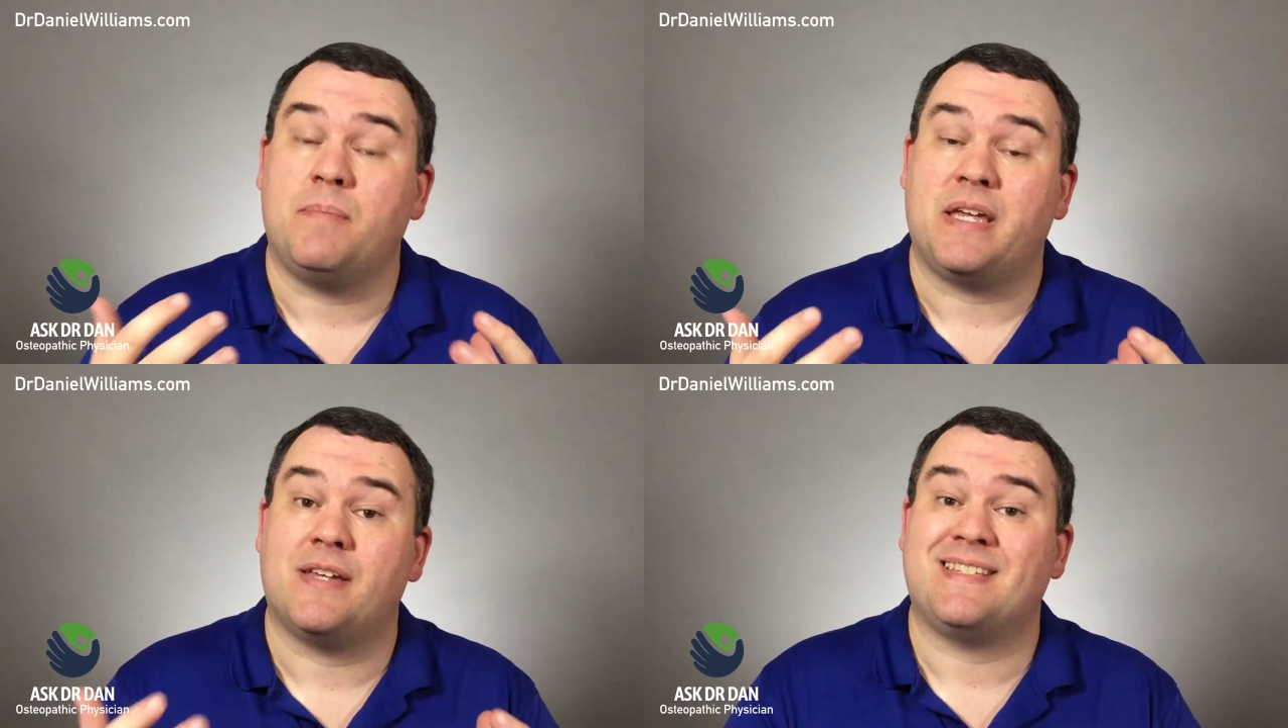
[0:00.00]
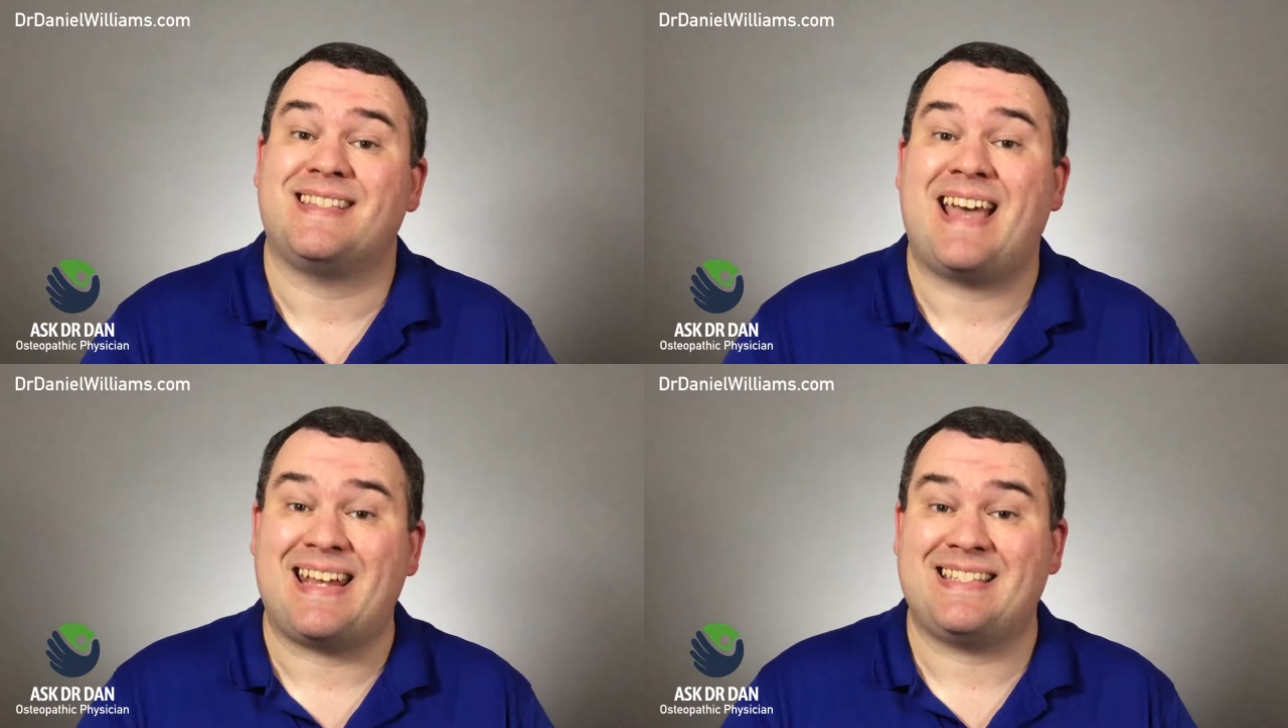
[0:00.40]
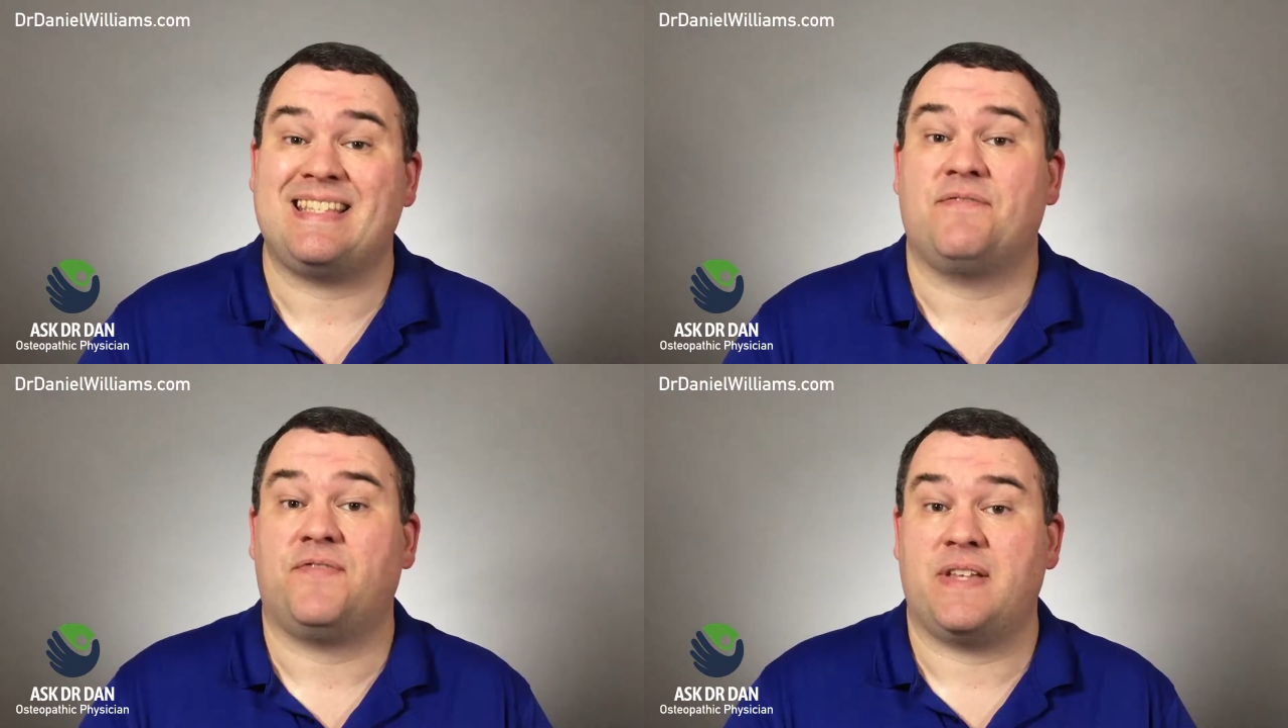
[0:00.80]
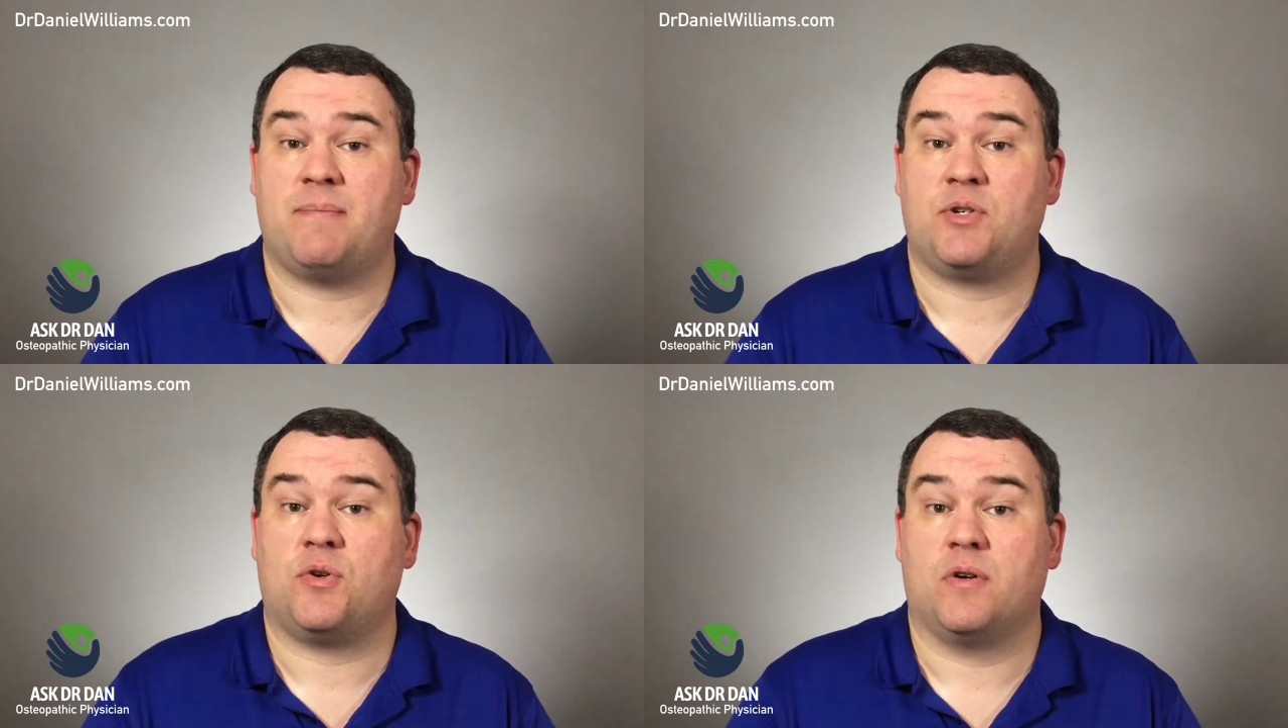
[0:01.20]
because that is the
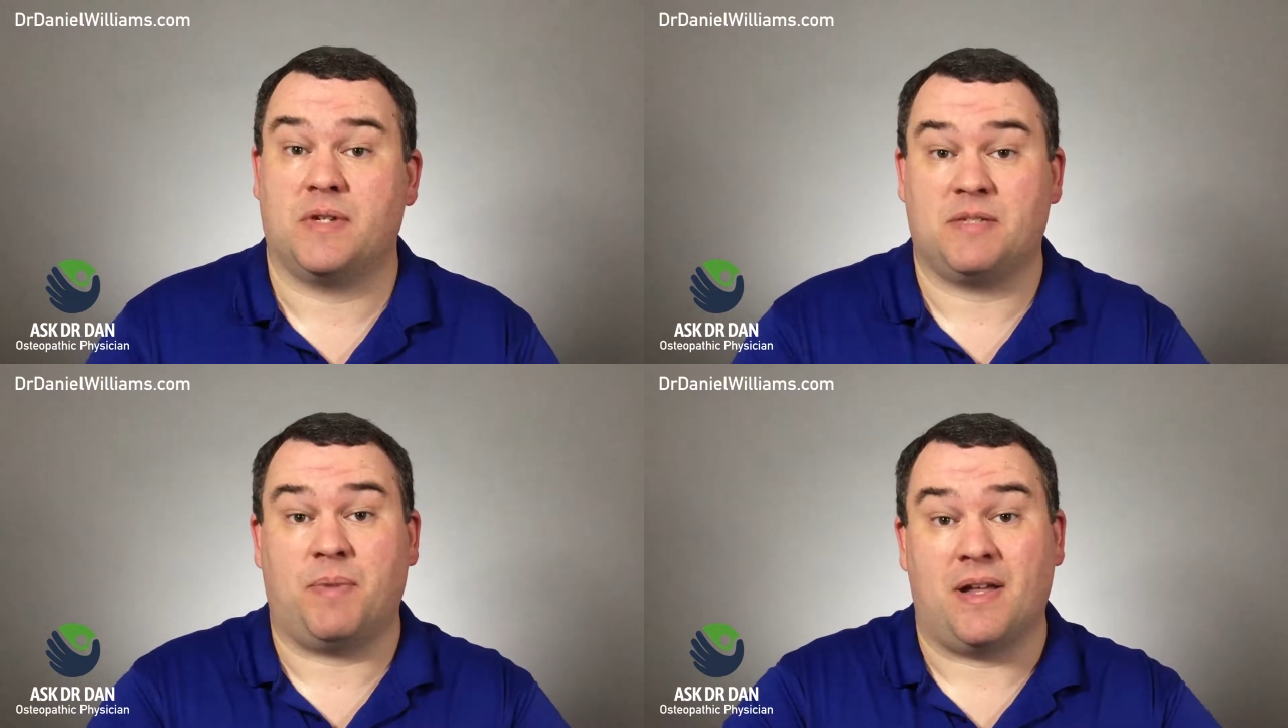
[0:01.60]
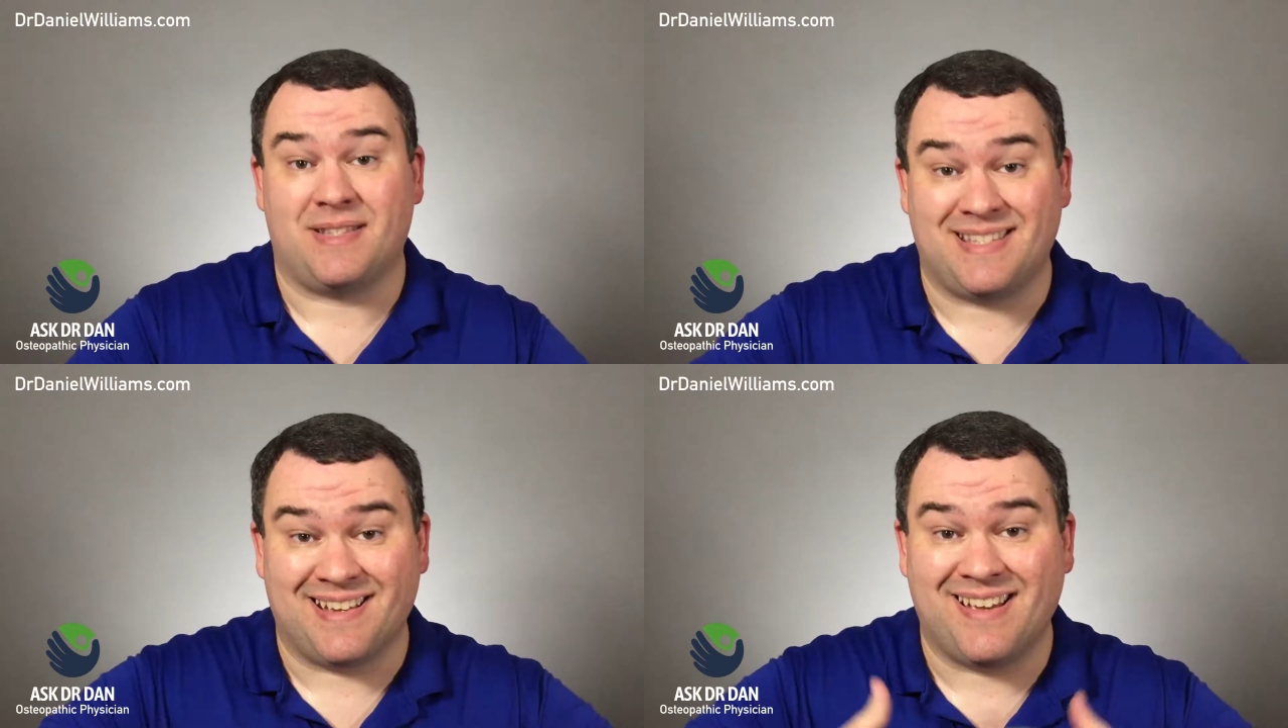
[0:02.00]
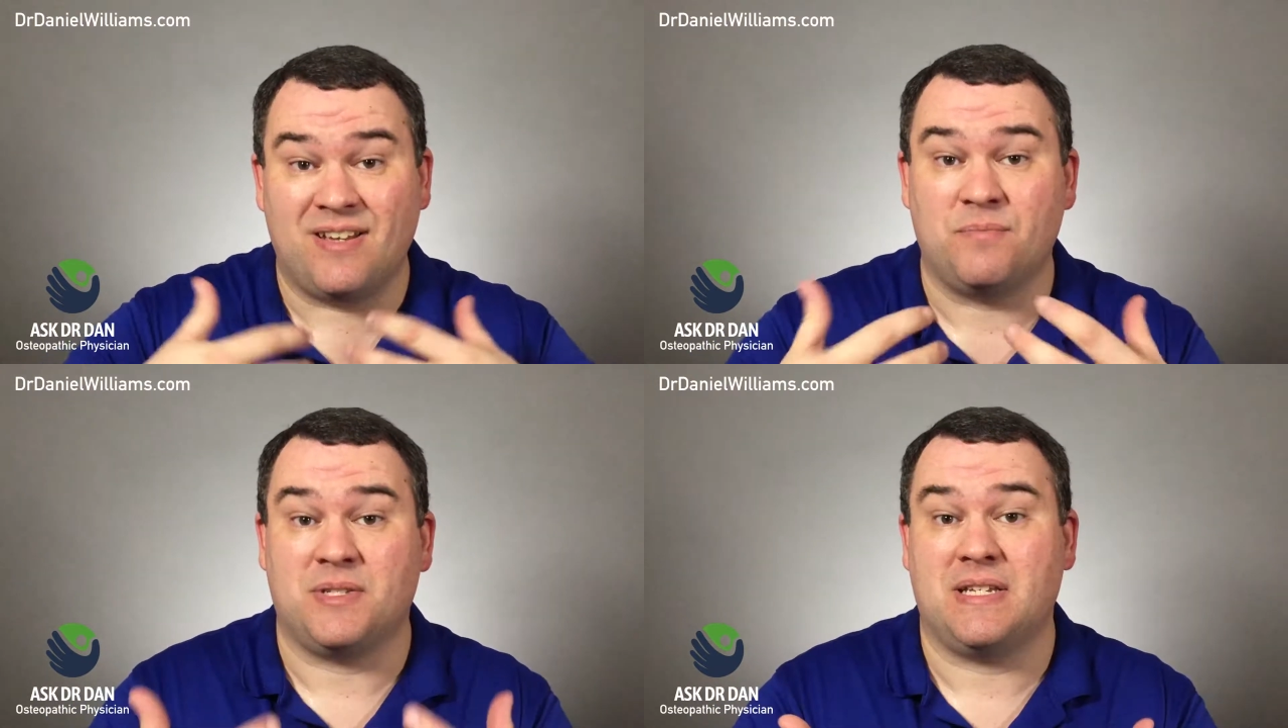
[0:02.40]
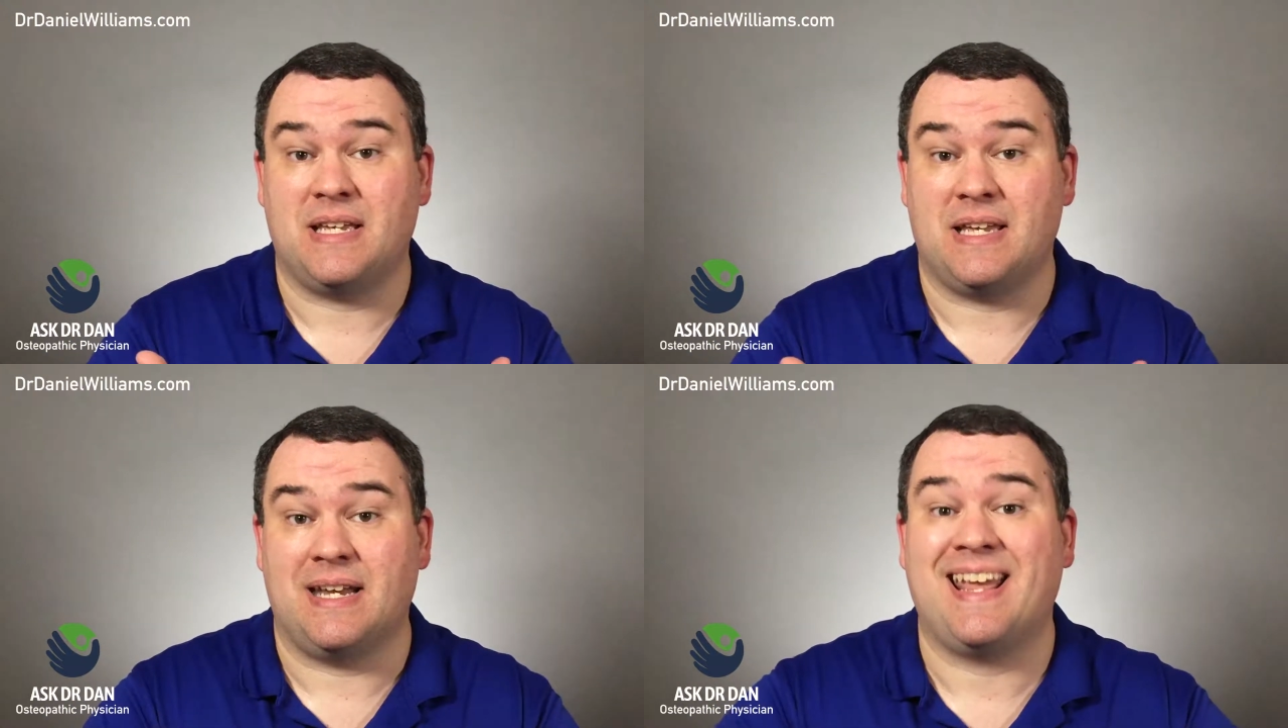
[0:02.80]
inflammatory response that comes
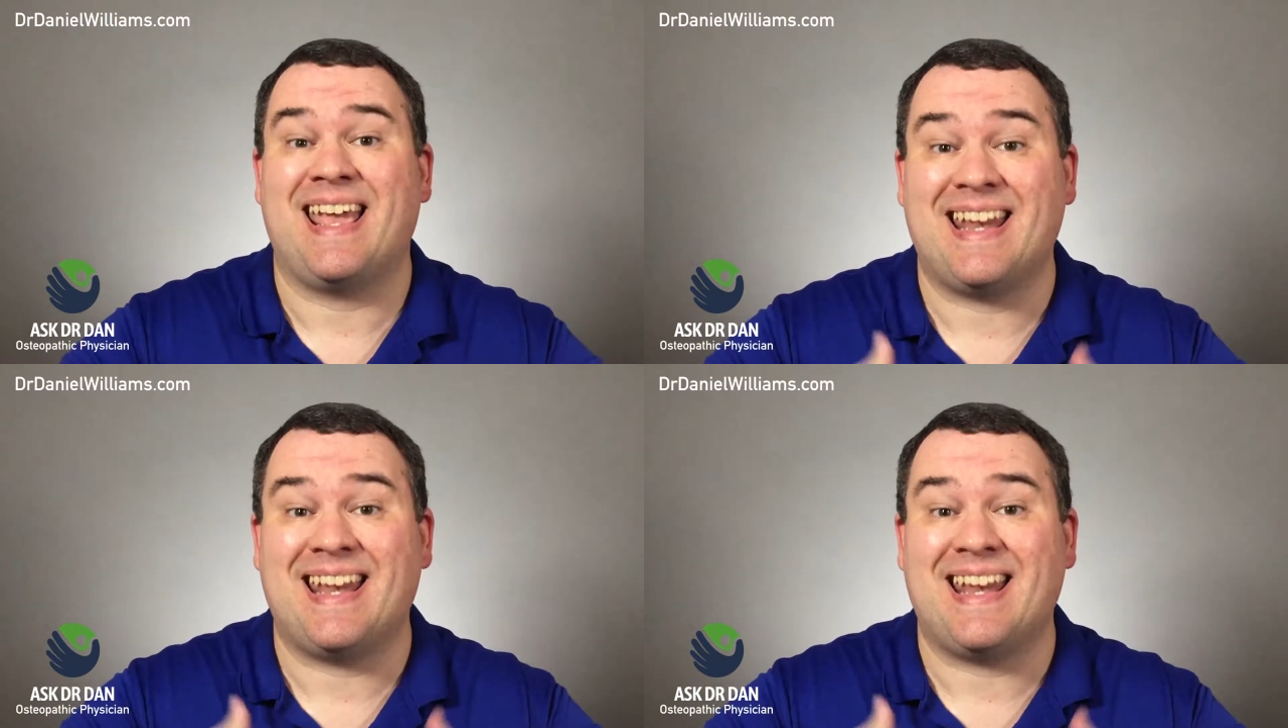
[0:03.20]
in